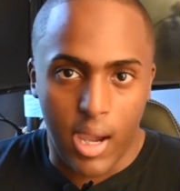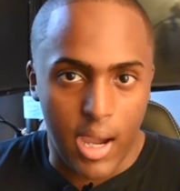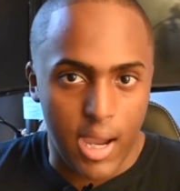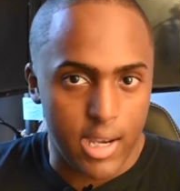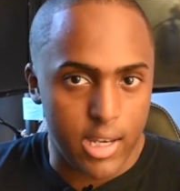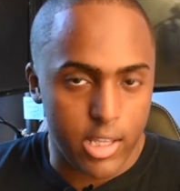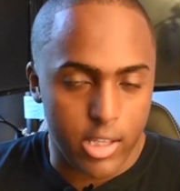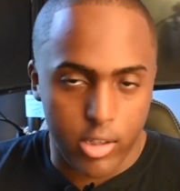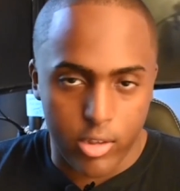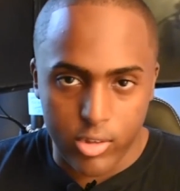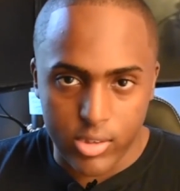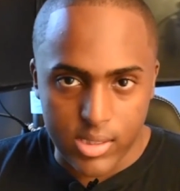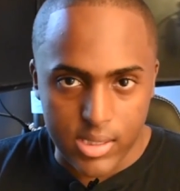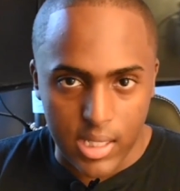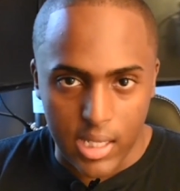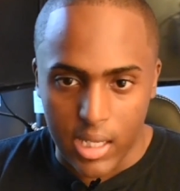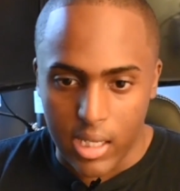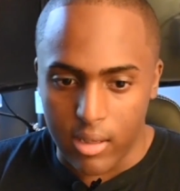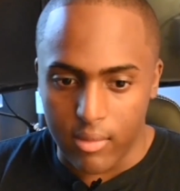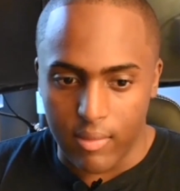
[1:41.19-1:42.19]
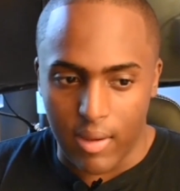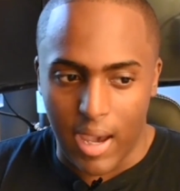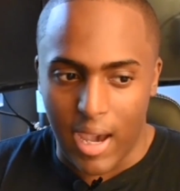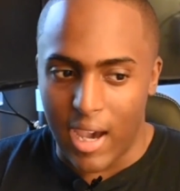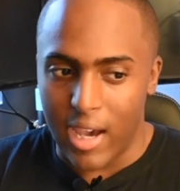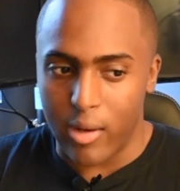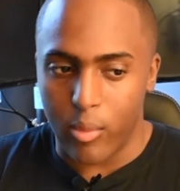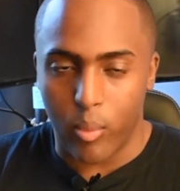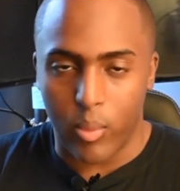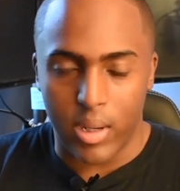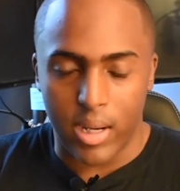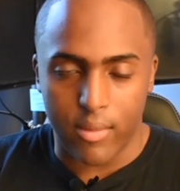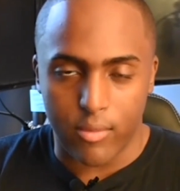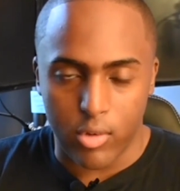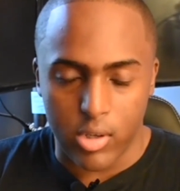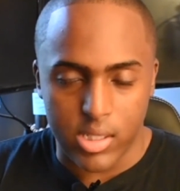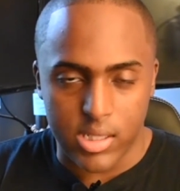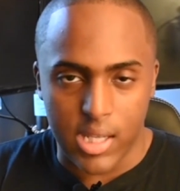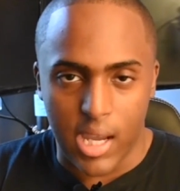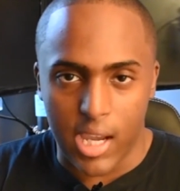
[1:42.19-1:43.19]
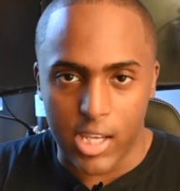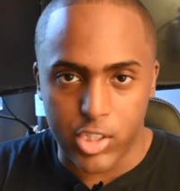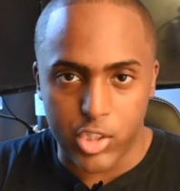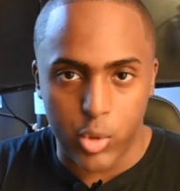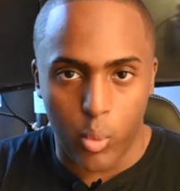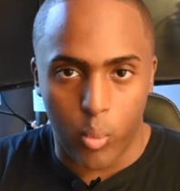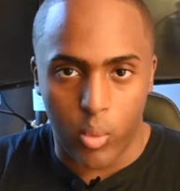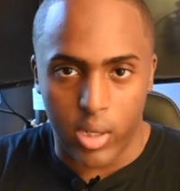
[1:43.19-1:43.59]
Edit your save, add whatever attacks you